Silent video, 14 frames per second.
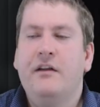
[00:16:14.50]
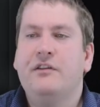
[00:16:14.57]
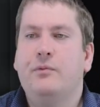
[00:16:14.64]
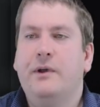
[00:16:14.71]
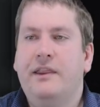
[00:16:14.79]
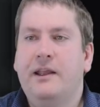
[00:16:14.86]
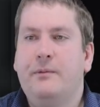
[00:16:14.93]
So
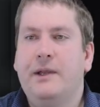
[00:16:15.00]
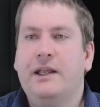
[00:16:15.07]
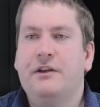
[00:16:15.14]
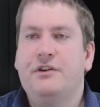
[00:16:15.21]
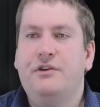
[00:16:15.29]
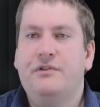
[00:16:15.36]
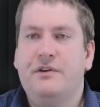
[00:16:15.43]
one thing we
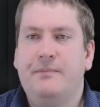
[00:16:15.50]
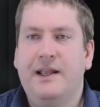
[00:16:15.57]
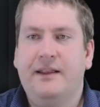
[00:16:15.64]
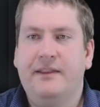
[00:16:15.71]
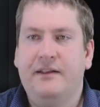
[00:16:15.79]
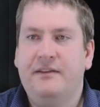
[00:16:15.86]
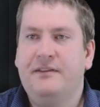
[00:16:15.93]
can do to
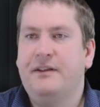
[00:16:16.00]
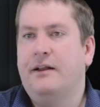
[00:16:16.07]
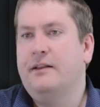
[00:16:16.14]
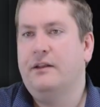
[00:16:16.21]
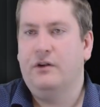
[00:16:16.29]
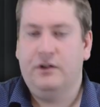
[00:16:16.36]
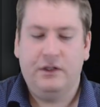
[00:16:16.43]
make this
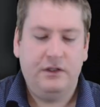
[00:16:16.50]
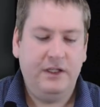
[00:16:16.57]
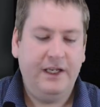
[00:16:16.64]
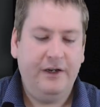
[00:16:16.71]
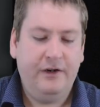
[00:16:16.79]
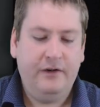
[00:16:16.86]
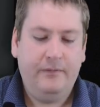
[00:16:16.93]
a little
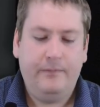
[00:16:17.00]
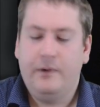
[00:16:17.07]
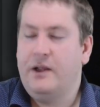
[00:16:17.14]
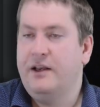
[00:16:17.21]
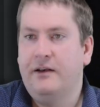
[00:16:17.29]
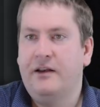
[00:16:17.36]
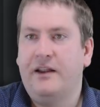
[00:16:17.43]
cleaner
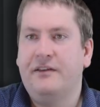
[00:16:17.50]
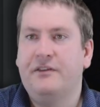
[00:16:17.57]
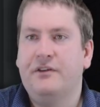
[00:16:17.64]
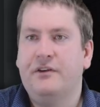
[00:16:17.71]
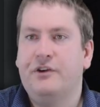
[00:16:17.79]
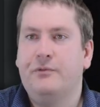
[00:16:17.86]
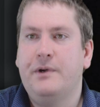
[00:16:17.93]
and
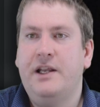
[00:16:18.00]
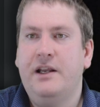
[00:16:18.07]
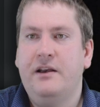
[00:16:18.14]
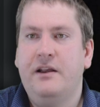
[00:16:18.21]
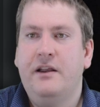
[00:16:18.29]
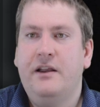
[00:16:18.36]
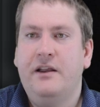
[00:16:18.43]
nicer to
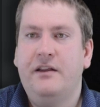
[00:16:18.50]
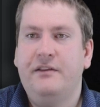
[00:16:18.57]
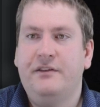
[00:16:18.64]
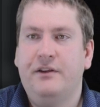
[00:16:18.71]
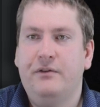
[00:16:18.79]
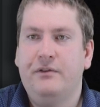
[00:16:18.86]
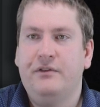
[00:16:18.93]
read
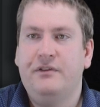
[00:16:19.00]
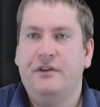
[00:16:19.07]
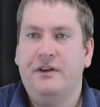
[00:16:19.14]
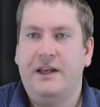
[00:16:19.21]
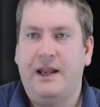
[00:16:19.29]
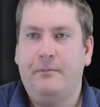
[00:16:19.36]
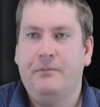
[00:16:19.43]
is use
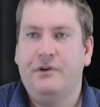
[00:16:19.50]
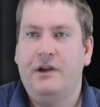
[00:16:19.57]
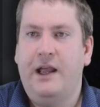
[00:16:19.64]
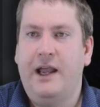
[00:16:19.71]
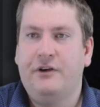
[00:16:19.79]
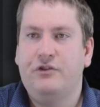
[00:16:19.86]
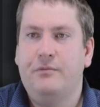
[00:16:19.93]
named
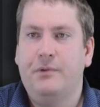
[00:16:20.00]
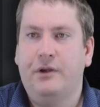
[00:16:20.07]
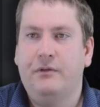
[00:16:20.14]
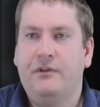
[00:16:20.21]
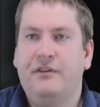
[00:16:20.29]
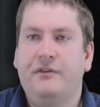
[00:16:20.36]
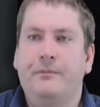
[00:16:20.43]

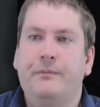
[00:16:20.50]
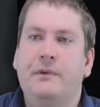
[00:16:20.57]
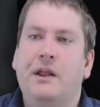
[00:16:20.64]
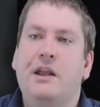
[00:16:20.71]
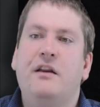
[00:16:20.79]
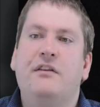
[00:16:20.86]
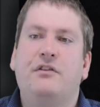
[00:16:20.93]
attributes.
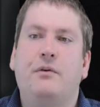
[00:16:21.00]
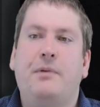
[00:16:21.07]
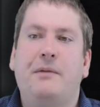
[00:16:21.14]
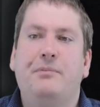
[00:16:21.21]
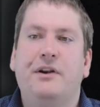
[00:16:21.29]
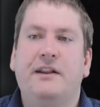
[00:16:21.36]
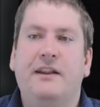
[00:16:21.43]
So by
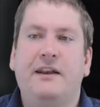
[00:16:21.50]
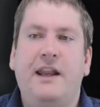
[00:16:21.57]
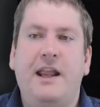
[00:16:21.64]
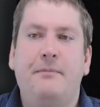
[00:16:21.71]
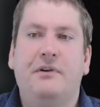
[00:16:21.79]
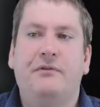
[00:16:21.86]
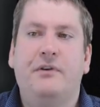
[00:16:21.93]
putting the
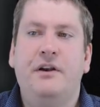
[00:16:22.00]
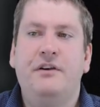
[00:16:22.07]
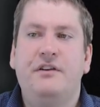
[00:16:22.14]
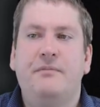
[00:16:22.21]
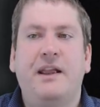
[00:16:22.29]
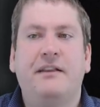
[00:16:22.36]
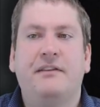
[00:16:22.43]
name in front,
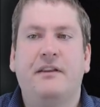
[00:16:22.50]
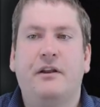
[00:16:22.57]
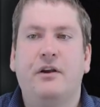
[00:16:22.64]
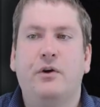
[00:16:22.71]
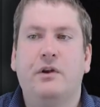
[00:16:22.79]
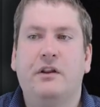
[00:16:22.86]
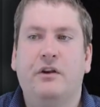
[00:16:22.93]
it makes the
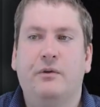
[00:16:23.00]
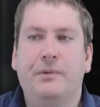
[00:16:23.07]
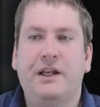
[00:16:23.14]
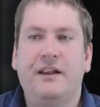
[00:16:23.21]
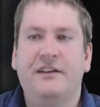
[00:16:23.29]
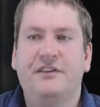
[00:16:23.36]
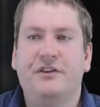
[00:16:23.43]
code a little
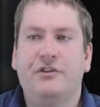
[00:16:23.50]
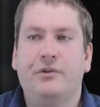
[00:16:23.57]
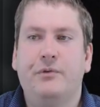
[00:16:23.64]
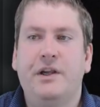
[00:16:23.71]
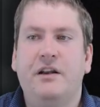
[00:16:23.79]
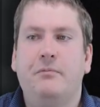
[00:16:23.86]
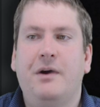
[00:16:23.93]
bit easier to
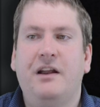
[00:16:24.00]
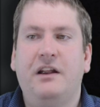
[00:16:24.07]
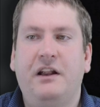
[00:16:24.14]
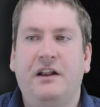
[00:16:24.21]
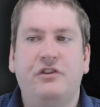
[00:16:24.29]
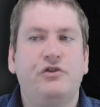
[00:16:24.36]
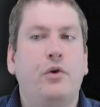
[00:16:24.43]
read
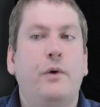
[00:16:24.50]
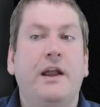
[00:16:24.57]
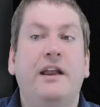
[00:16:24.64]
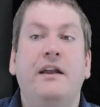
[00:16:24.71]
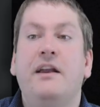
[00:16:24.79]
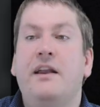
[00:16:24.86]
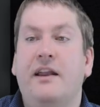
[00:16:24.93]
by
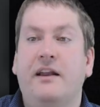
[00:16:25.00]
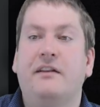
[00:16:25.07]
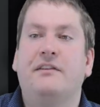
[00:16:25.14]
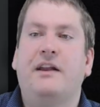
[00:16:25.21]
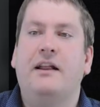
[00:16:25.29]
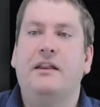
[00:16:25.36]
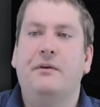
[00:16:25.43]
showing
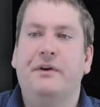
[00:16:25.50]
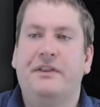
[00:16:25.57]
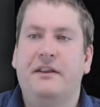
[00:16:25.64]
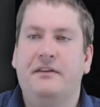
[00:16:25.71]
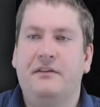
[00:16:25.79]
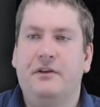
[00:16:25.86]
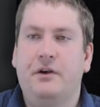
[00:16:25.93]
exactly what
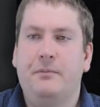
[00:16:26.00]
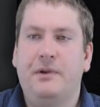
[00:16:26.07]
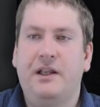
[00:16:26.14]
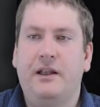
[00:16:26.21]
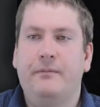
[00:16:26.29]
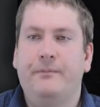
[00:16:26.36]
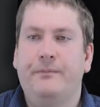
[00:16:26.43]
this is going to
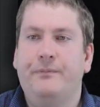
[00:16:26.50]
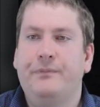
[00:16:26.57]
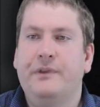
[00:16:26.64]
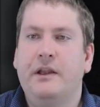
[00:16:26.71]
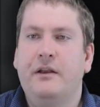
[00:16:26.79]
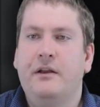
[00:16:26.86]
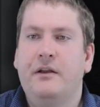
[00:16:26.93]
be.
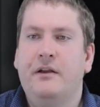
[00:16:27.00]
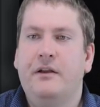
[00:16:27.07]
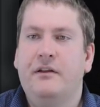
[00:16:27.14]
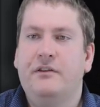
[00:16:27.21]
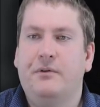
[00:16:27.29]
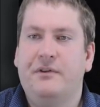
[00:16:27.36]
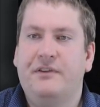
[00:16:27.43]

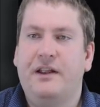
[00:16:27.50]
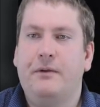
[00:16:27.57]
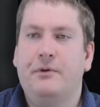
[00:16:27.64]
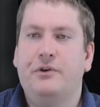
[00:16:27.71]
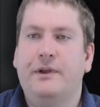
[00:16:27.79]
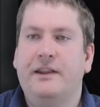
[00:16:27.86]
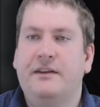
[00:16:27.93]
So we're saying
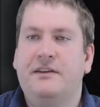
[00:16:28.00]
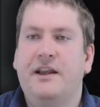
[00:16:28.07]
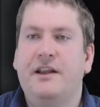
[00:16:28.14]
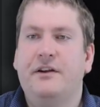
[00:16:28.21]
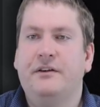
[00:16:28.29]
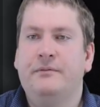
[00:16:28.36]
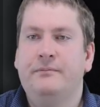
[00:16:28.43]
we're doing the
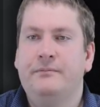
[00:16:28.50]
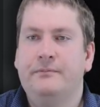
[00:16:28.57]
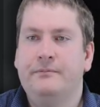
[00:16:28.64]
title.